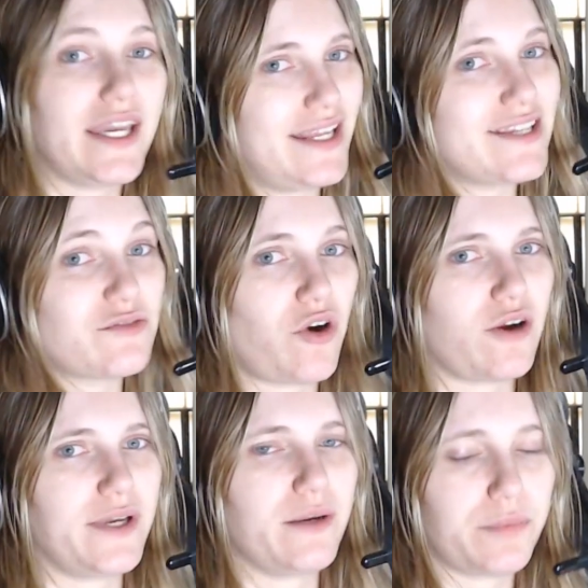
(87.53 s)
It is
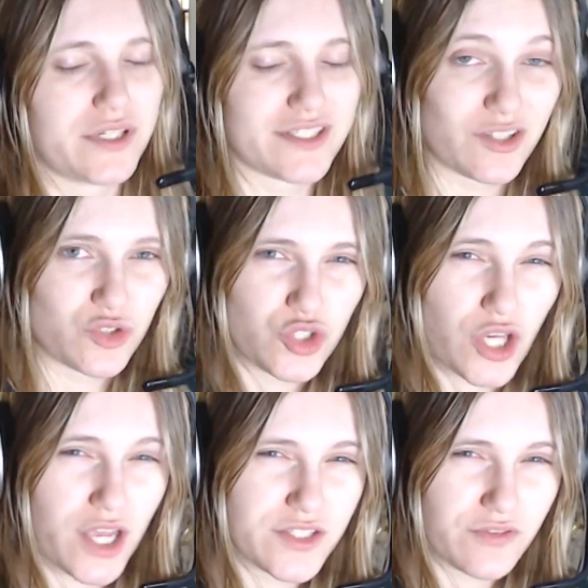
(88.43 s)
farming, but it's not
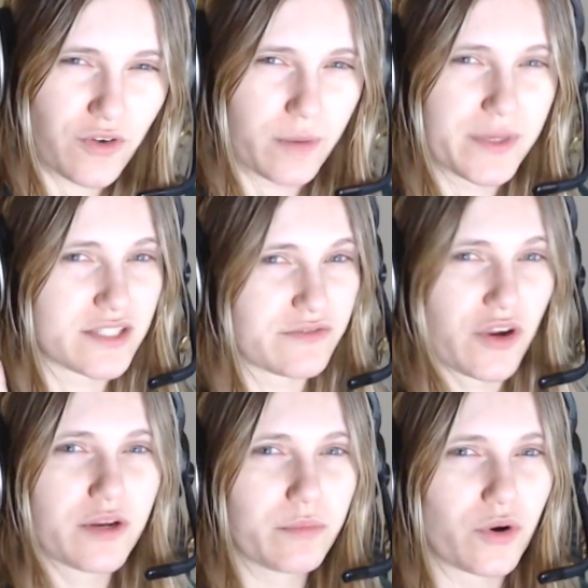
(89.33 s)
just farming. It's a
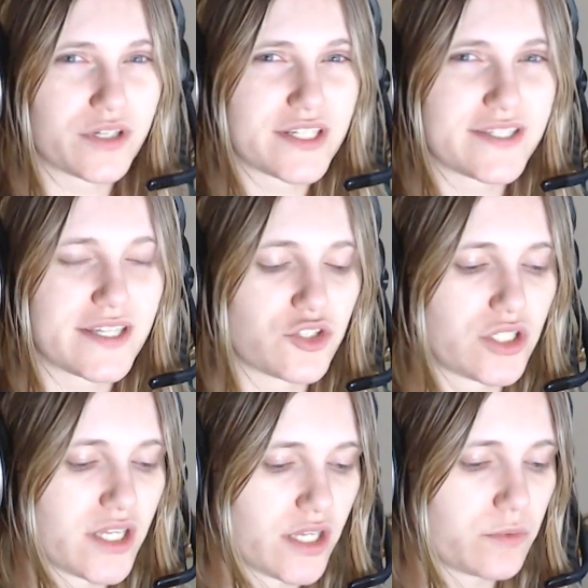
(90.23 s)
very important
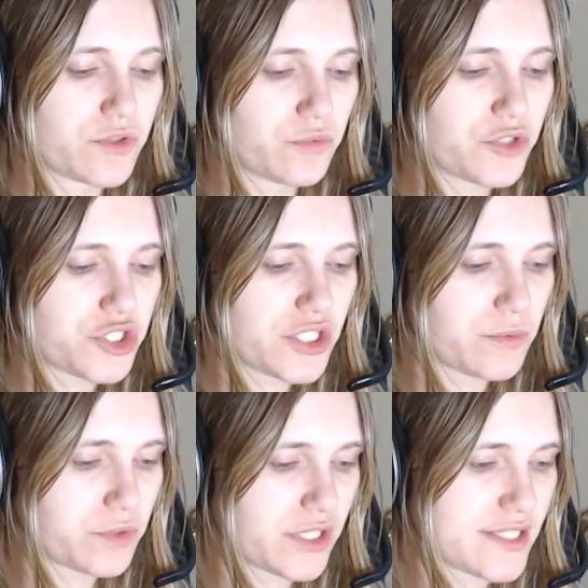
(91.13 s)
distinction. It was
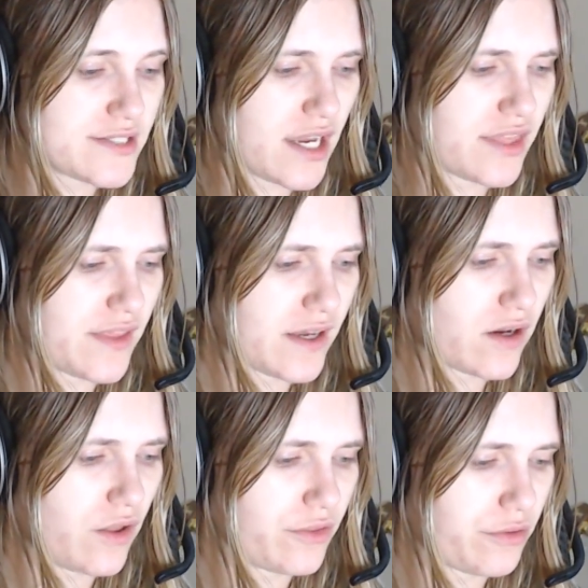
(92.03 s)
originally released, I
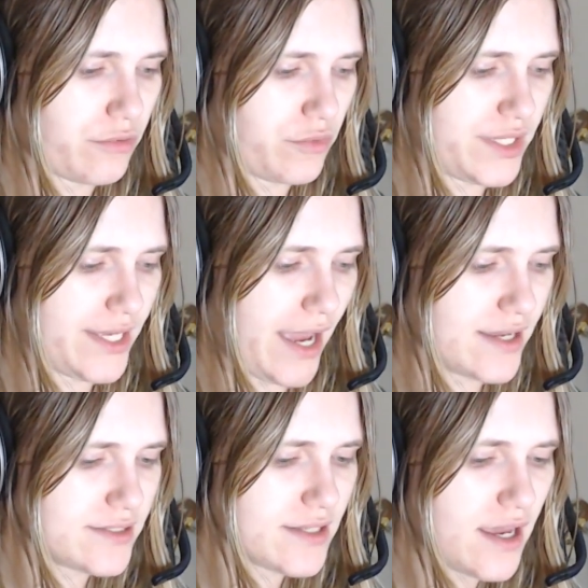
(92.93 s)
think, on the
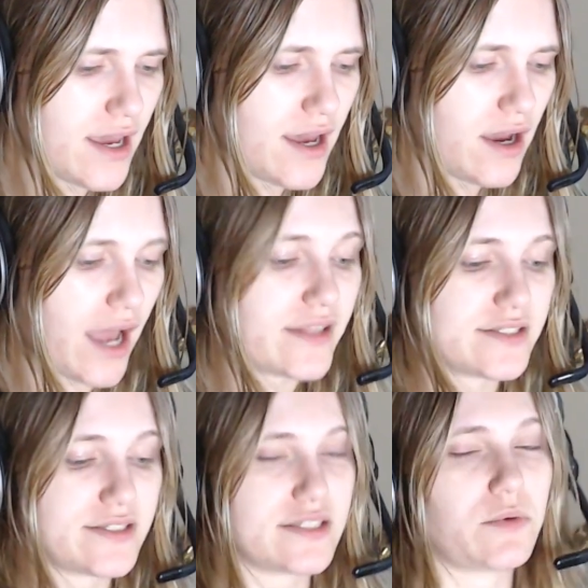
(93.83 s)
3DS. At
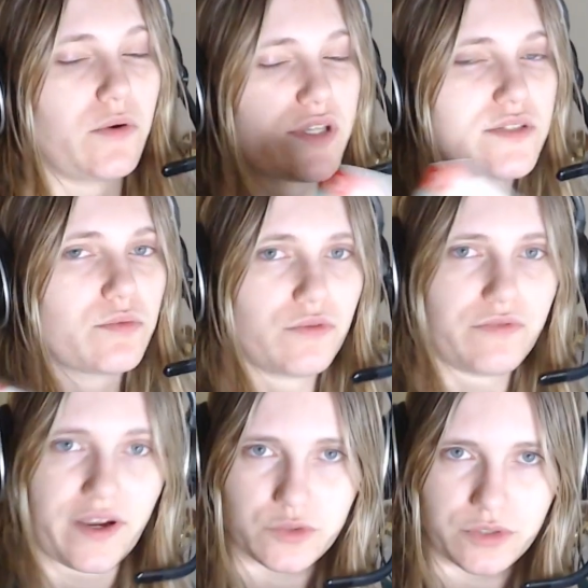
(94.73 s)
least this one was,
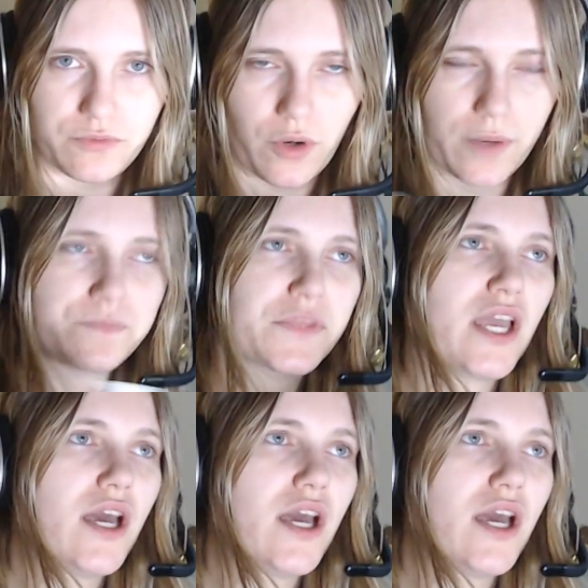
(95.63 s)
Rune Factory 4.